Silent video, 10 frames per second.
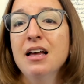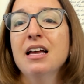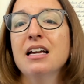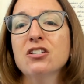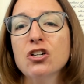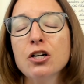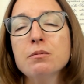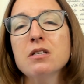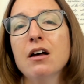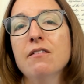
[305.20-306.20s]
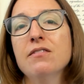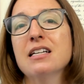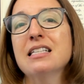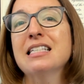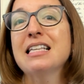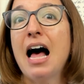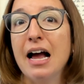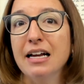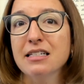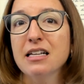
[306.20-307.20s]
In terms of the
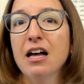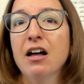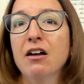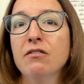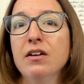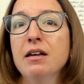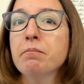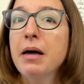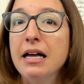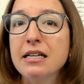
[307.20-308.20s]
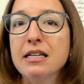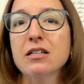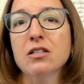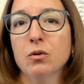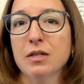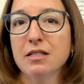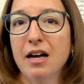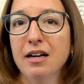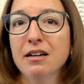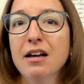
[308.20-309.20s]
signs of impending
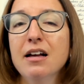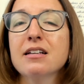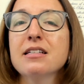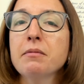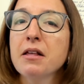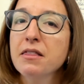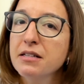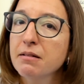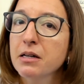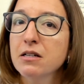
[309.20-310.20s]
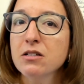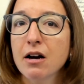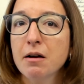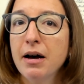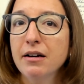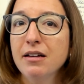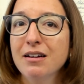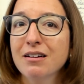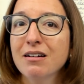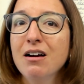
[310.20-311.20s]
suicide, some of the things I'm going to talk about
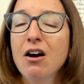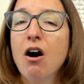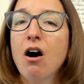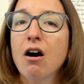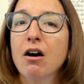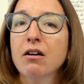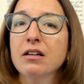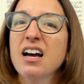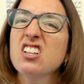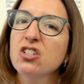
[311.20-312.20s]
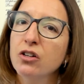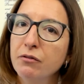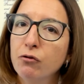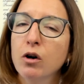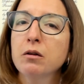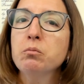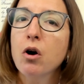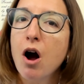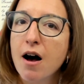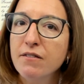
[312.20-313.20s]
here are kind of straightforward,
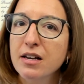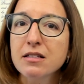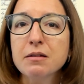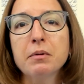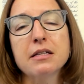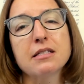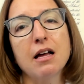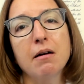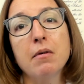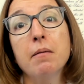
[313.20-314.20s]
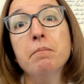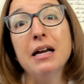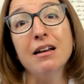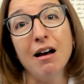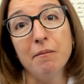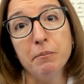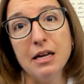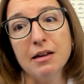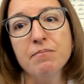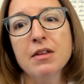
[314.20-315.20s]
more obvious, but some may not
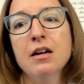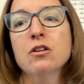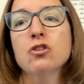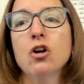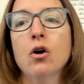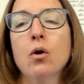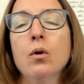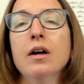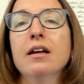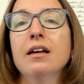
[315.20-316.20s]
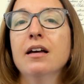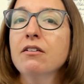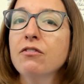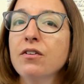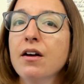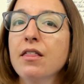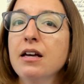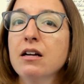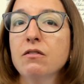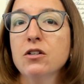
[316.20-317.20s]
be. So if the
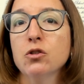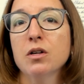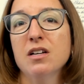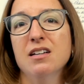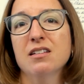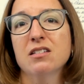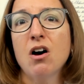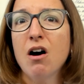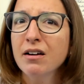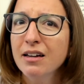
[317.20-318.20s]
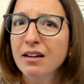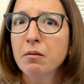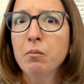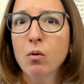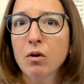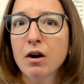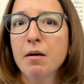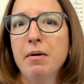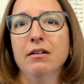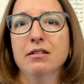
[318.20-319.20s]
individual is talking more
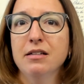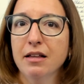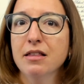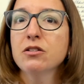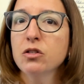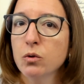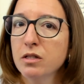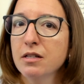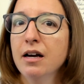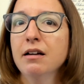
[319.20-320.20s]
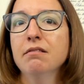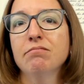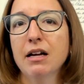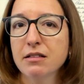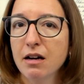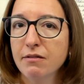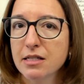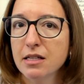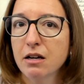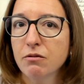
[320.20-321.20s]
about death and suicide, that's
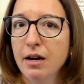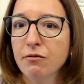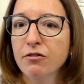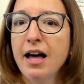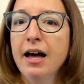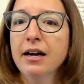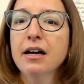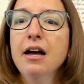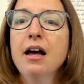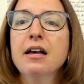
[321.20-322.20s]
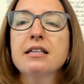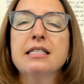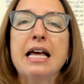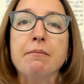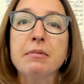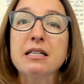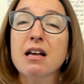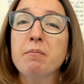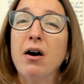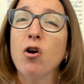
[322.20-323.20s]
obviously a red flag. Statements
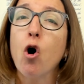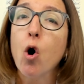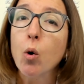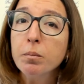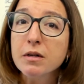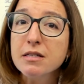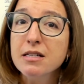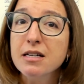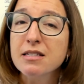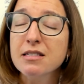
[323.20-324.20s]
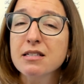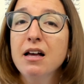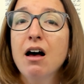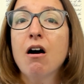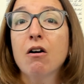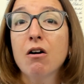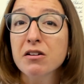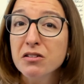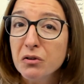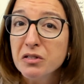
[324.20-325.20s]
about hopelessness are
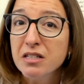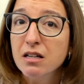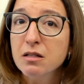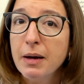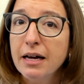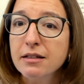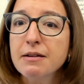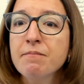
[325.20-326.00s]
also suspect.